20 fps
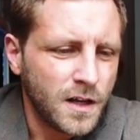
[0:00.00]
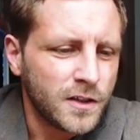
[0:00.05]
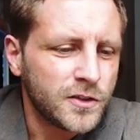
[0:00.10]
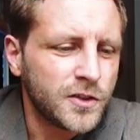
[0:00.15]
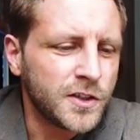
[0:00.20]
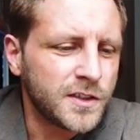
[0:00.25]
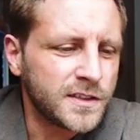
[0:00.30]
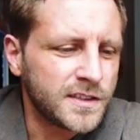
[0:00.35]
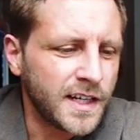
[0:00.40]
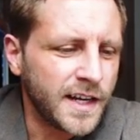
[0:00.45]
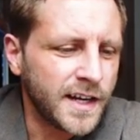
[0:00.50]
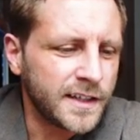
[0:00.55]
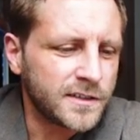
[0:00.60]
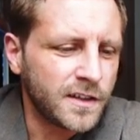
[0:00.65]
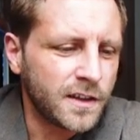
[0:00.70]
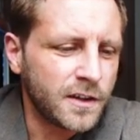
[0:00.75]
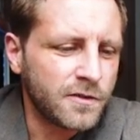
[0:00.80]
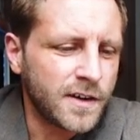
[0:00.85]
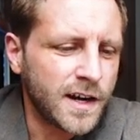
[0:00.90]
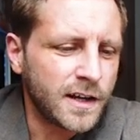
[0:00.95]
So you can see here, so
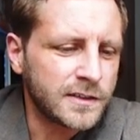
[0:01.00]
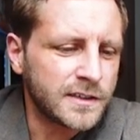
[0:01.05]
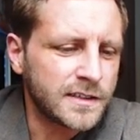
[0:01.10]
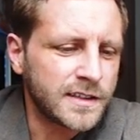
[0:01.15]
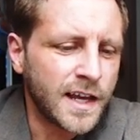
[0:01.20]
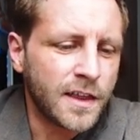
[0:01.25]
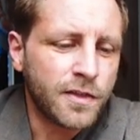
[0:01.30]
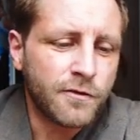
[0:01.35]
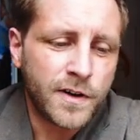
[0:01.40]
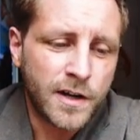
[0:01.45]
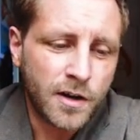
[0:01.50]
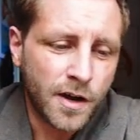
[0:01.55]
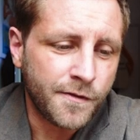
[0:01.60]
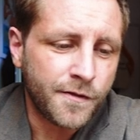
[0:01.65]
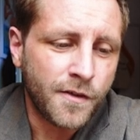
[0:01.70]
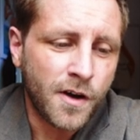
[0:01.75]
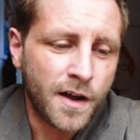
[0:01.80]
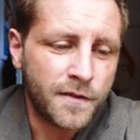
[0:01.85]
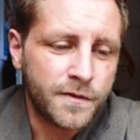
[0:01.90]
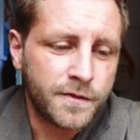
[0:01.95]
the trousers there,
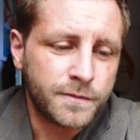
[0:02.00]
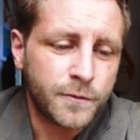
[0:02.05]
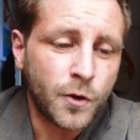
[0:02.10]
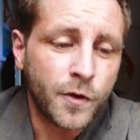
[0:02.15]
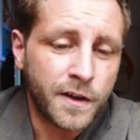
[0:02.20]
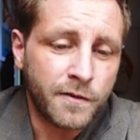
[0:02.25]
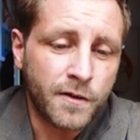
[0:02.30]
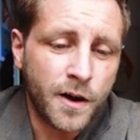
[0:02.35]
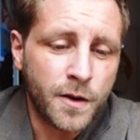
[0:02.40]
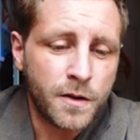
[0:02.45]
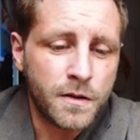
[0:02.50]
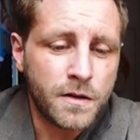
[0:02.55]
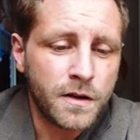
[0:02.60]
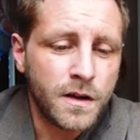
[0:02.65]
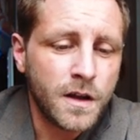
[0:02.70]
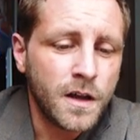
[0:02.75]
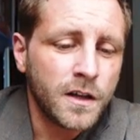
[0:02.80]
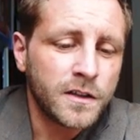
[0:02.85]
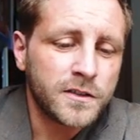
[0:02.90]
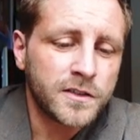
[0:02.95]
$395 on their own.
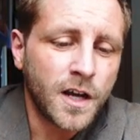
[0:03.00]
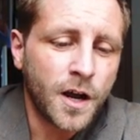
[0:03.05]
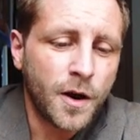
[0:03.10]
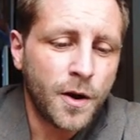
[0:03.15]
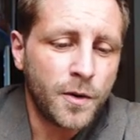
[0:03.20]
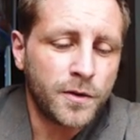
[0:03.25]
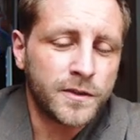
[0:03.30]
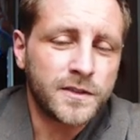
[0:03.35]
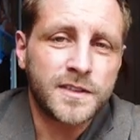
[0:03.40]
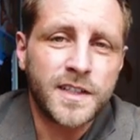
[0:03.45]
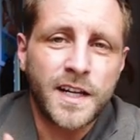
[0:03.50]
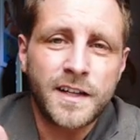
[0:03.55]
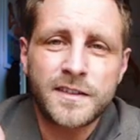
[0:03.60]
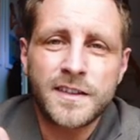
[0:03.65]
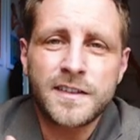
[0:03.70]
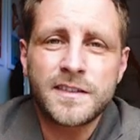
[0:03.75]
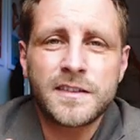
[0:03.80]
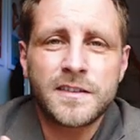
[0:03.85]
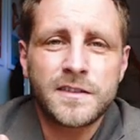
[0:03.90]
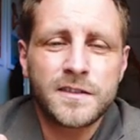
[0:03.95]
So say
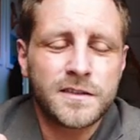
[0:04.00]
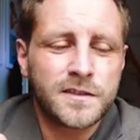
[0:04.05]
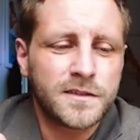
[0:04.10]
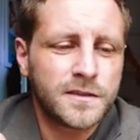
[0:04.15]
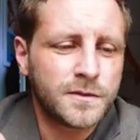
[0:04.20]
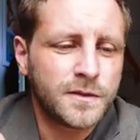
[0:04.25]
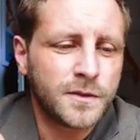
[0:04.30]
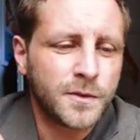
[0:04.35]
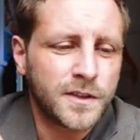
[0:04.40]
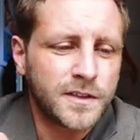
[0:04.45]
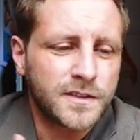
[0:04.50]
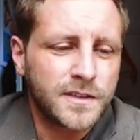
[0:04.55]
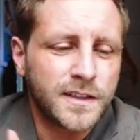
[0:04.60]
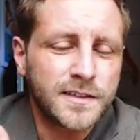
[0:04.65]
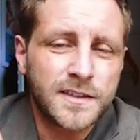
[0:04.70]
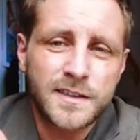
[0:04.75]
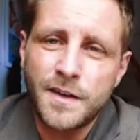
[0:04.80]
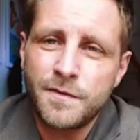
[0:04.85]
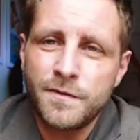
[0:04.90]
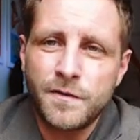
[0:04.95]
this is, do you want to
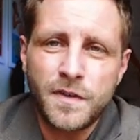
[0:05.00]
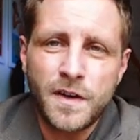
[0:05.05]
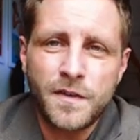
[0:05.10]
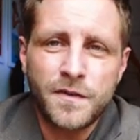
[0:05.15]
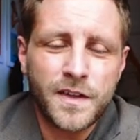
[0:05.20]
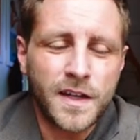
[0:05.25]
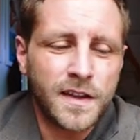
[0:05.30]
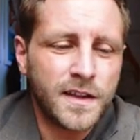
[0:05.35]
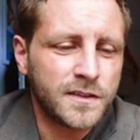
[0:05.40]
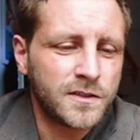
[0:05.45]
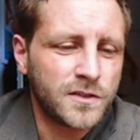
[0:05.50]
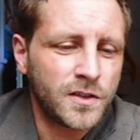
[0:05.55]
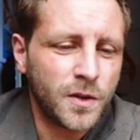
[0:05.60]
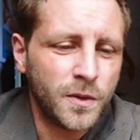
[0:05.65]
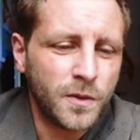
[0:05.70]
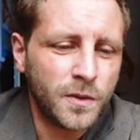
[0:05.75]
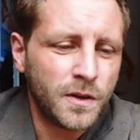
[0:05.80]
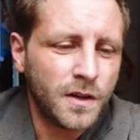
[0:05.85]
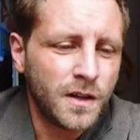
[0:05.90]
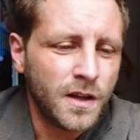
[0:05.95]
say $750 this
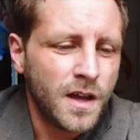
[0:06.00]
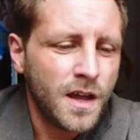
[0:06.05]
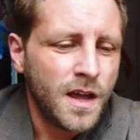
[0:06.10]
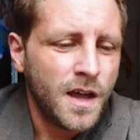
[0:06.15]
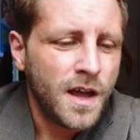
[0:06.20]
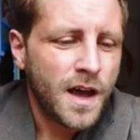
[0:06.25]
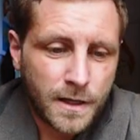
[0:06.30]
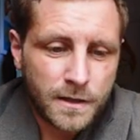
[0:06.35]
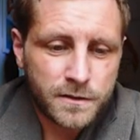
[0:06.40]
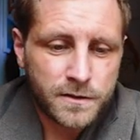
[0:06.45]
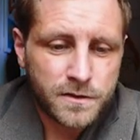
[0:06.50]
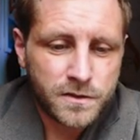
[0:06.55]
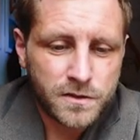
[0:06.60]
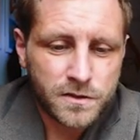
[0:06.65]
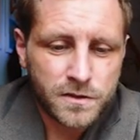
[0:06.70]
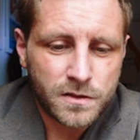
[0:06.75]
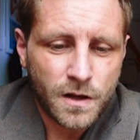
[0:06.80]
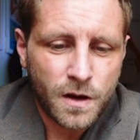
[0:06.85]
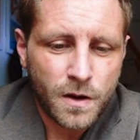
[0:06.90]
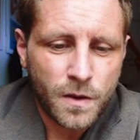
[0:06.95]
suit?
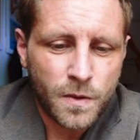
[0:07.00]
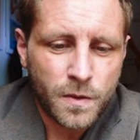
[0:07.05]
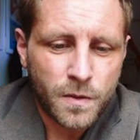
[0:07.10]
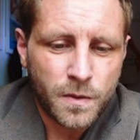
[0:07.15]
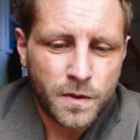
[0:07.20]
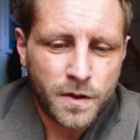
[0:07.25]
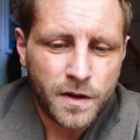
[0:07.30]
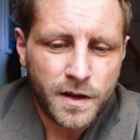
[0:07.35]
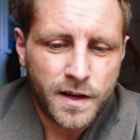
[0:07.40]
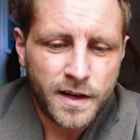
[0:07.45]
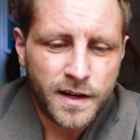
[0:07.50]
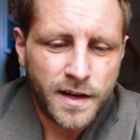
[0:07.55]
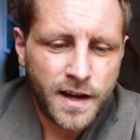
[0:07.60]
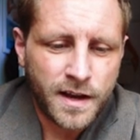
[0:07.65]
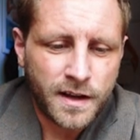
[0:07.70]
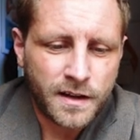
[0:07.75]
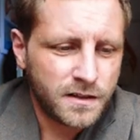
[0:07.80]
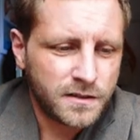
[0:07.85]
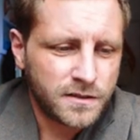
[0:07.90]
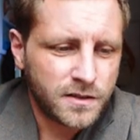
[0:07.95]
So
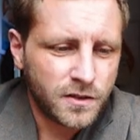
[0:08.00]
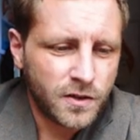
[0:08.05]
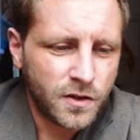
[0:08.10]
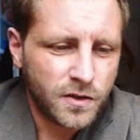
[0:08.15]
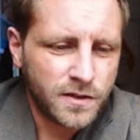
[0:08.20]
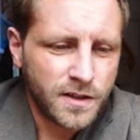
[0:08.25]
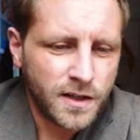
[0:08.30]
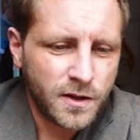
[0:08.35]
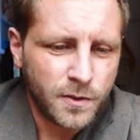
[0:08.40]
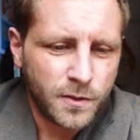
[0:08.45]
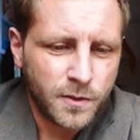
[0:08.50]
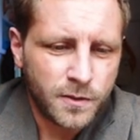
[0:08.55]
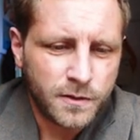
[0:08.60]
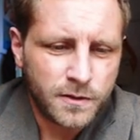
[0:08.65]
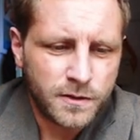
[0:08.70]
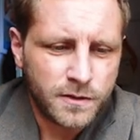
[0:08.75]
yeah, it's a good deal.